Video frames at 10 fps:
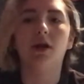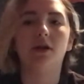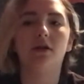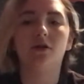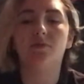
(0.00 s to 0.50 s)

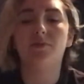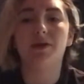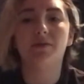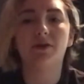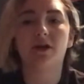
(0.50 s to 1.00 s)
you know,
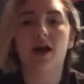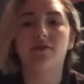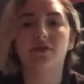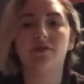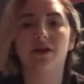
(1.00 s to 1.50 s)
maybe you're
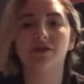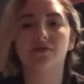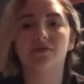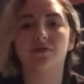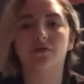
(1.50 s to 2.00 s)
having friends
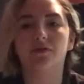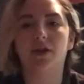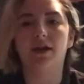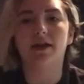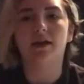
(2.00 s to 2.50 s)
over for
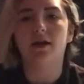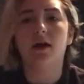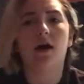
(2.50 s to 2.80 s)
like a